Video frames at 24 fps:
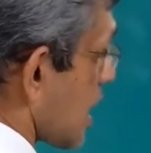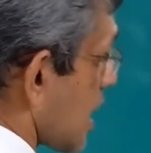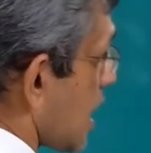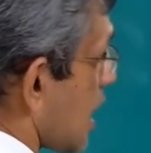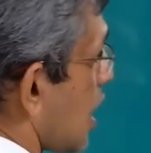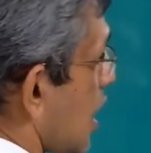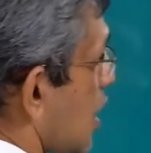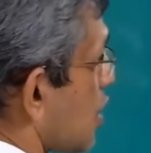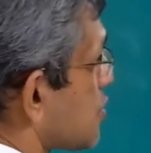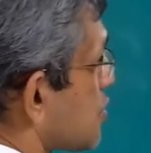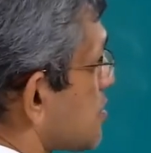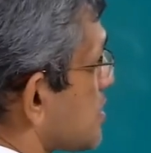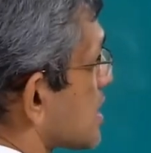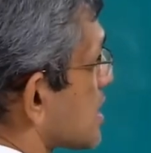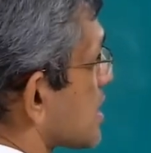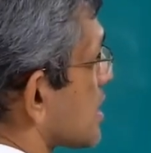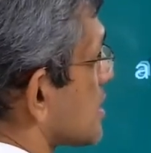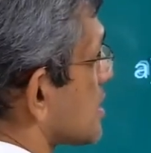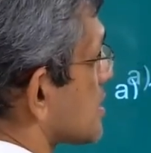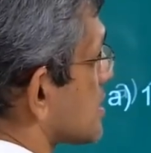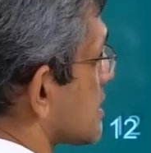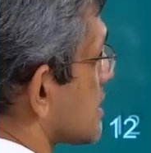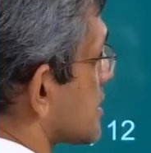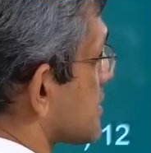How many
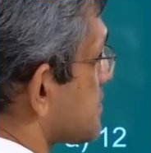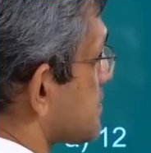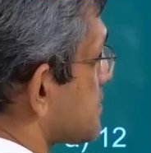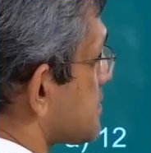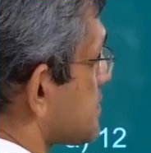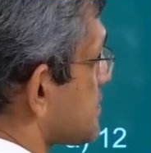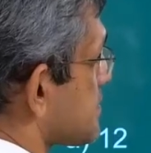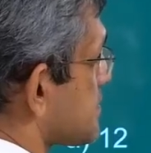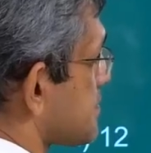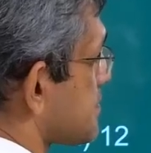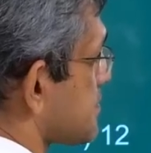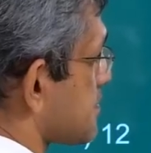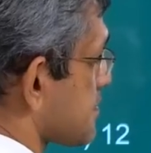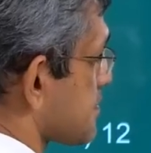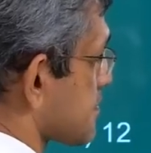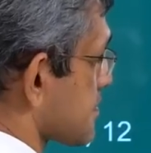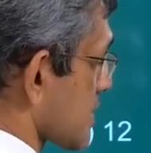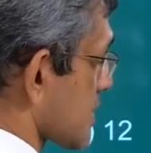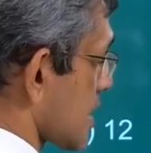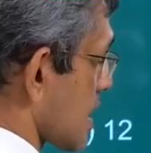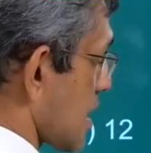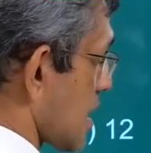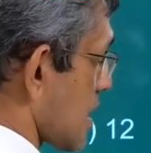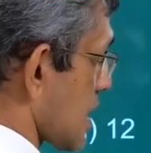are there?
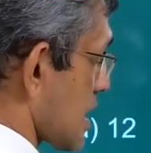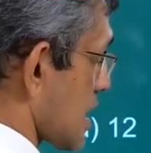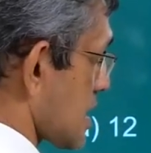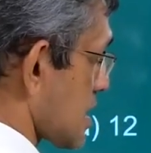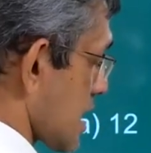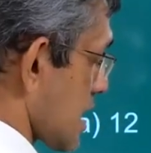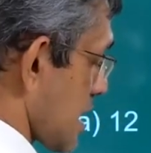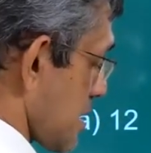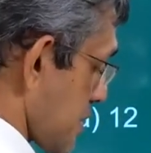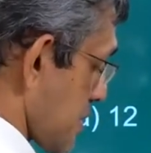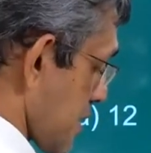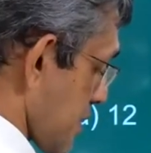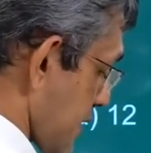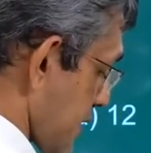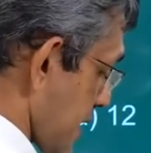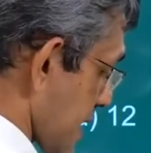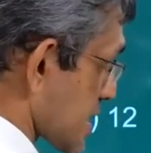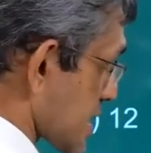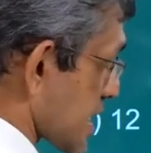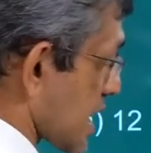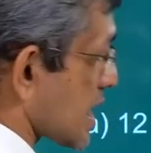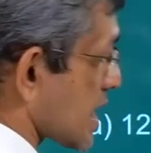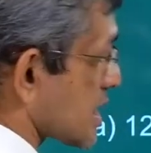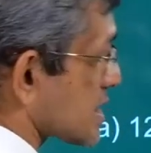Look at the number of
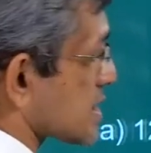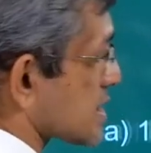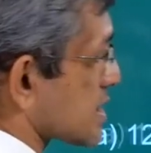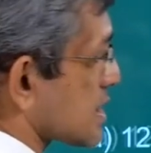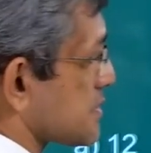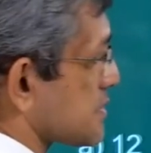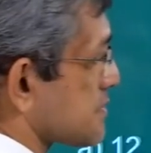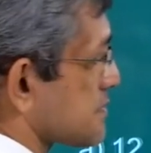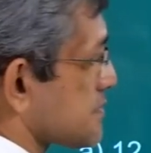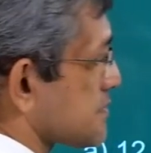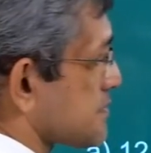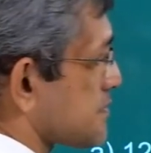rectangles here.